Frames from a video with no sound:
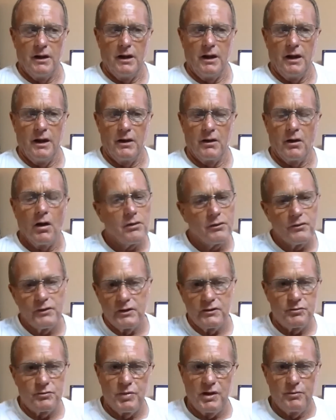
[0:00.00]
And all of
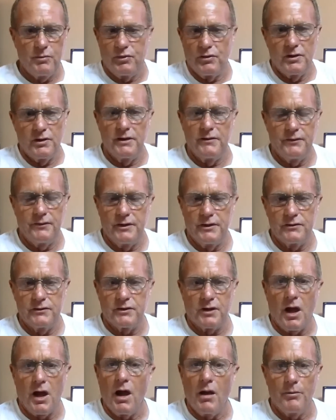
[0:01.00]
these people live in this
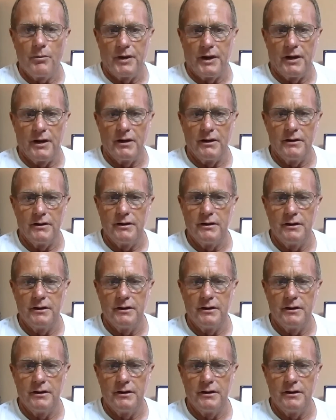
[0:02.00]
compound,